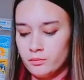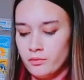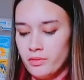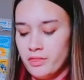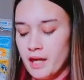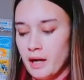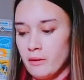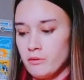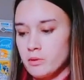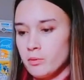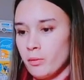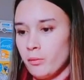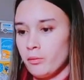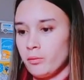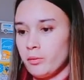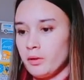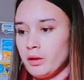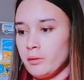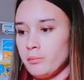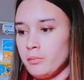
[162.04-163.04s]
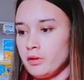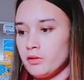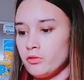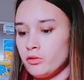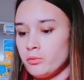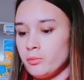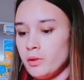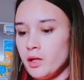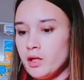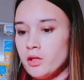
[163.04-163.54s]
That was probably a bit
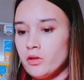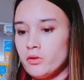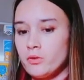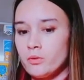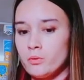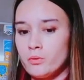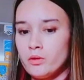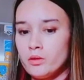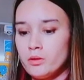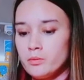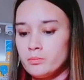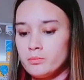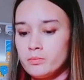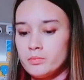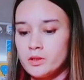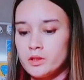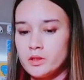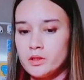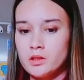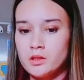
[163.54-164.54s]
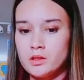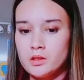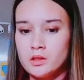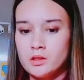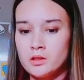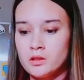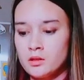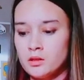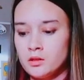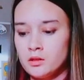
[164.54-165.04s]
too much. Whoops.
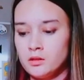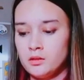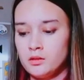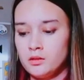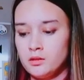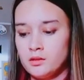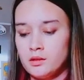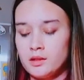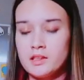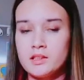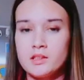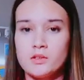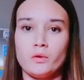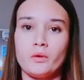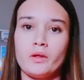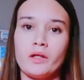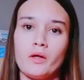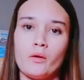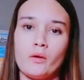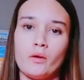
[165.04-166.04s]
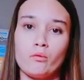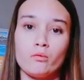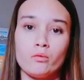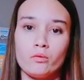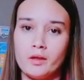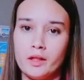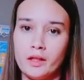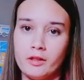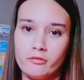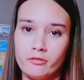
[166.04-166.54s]
This is already going
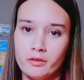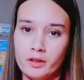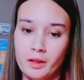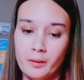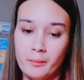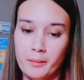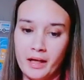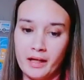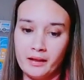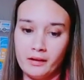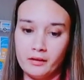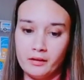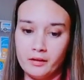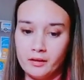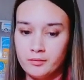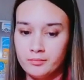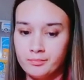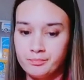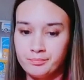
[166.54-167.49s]
really, really badly.